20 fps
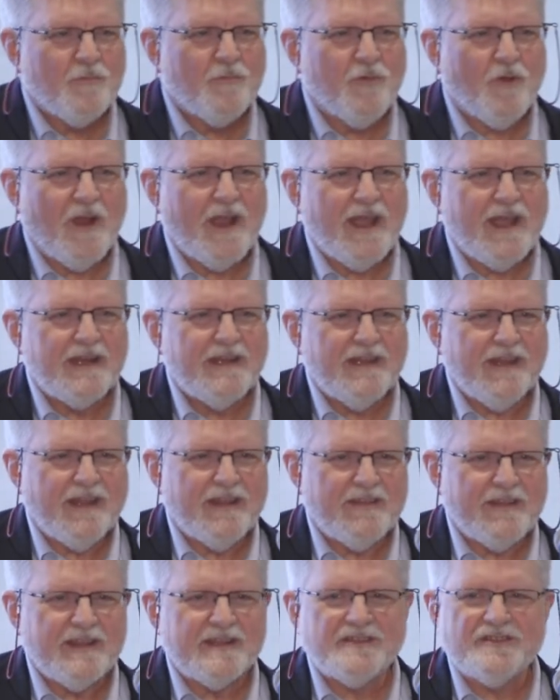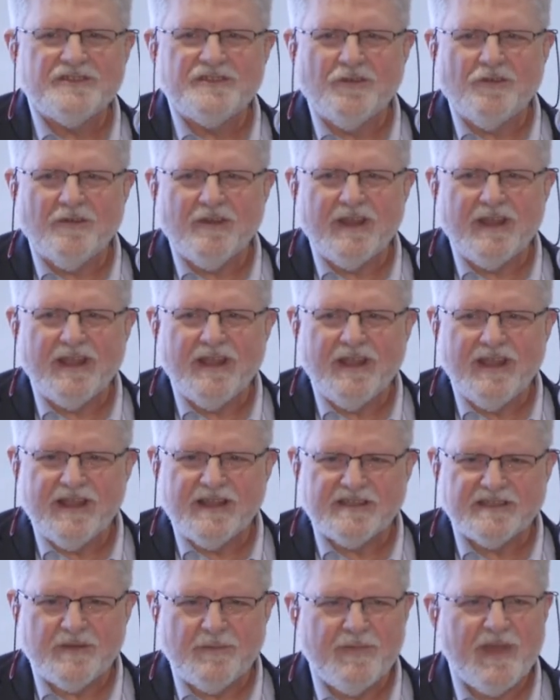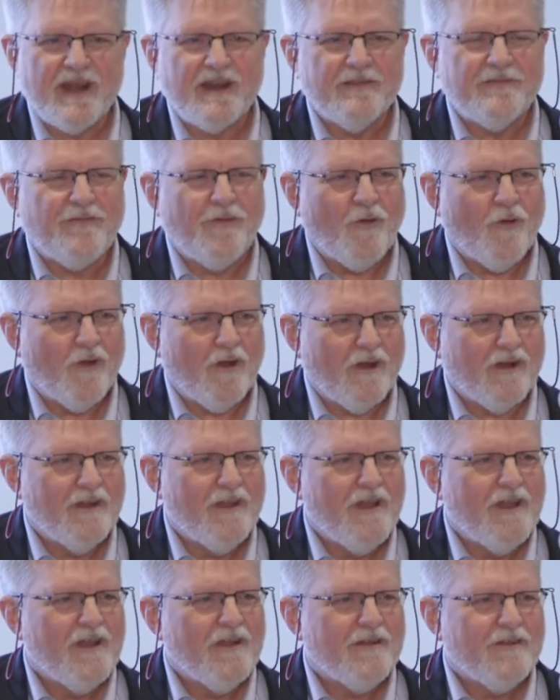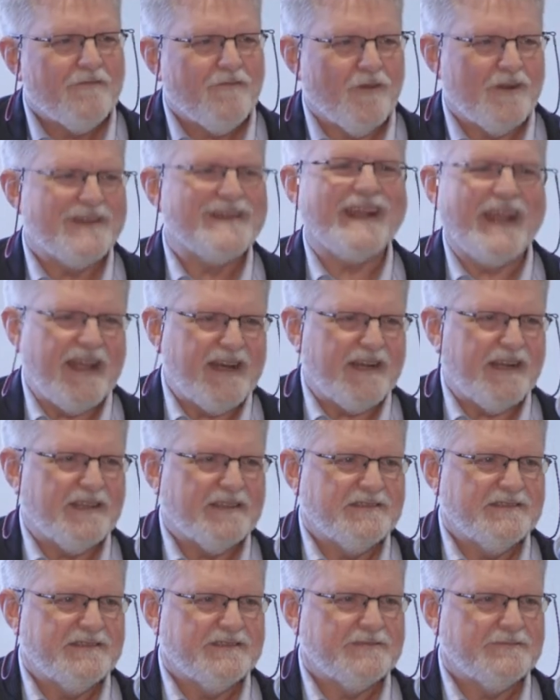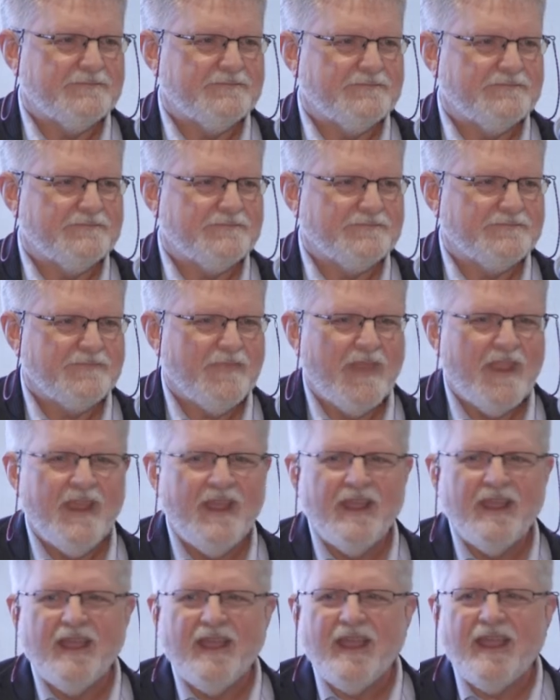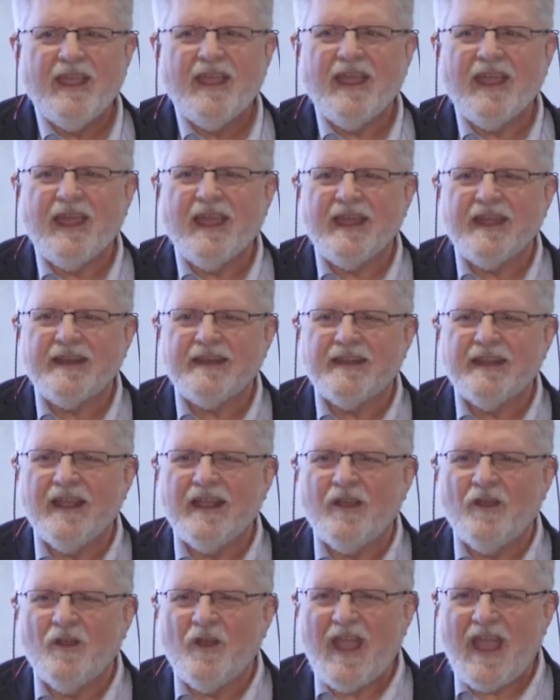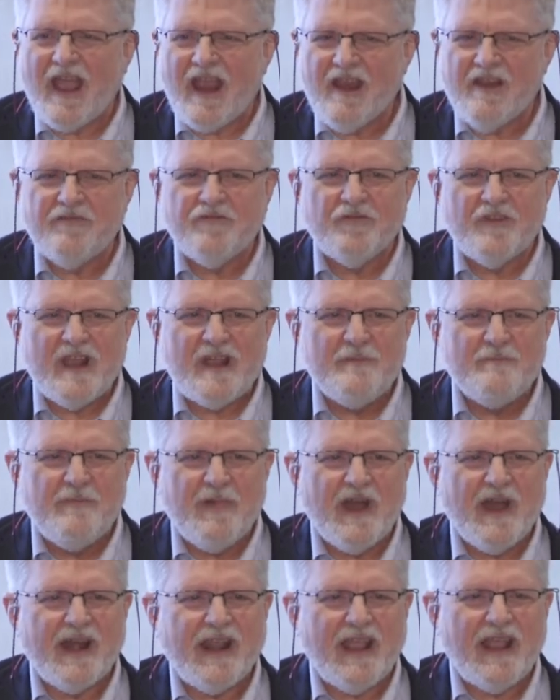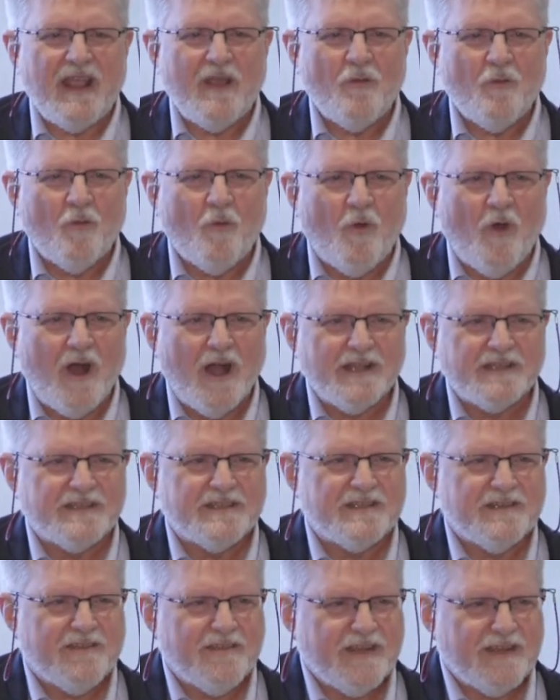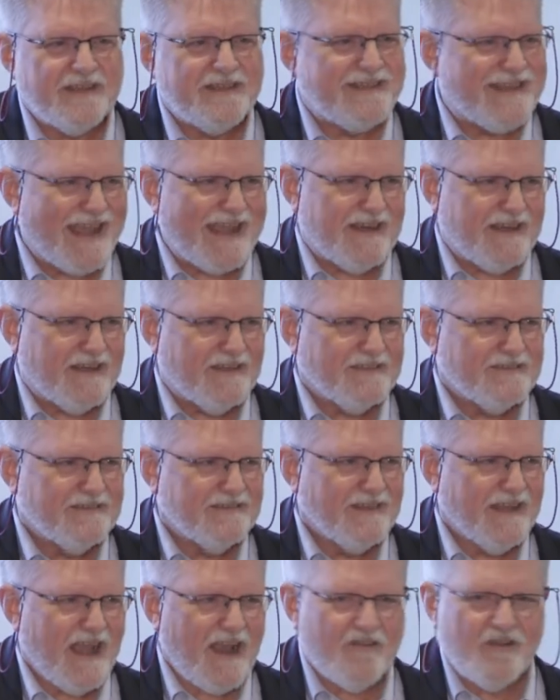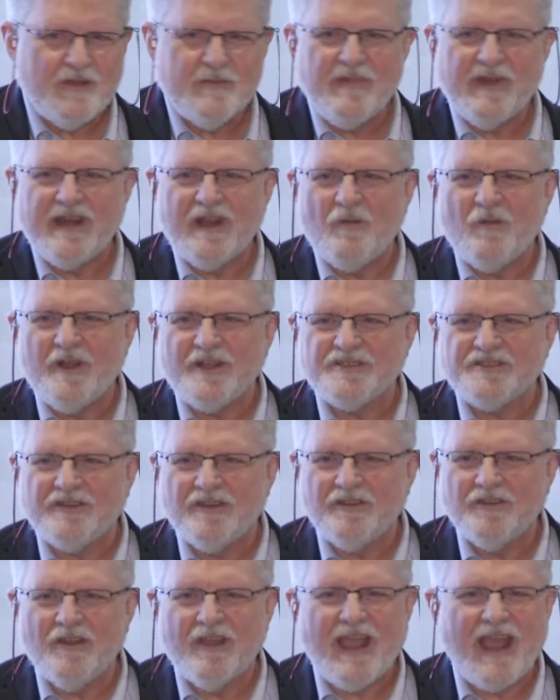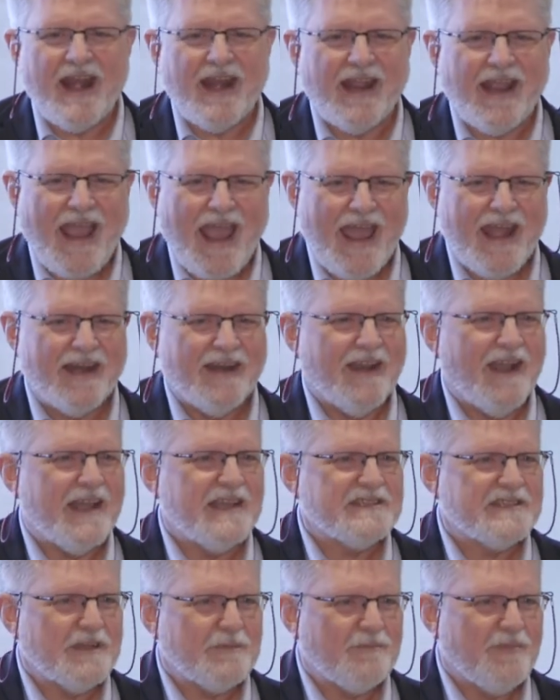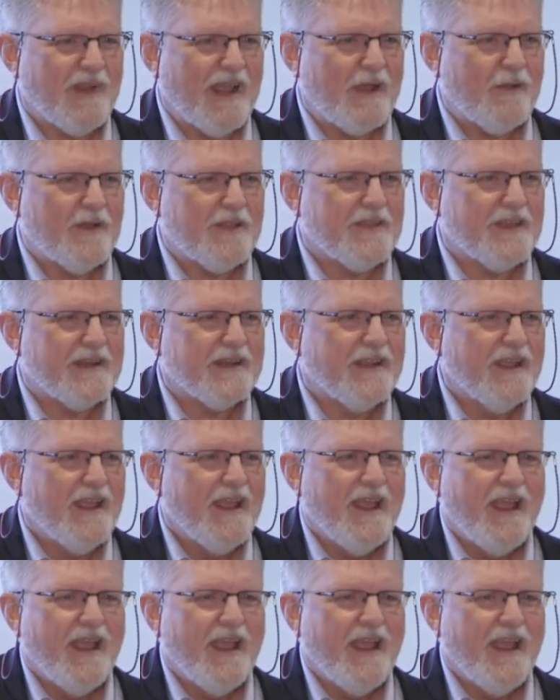Bread in this story is a metaphor for data. And everybody wants the data. Everybody wants to look at it, analyze it, play with it.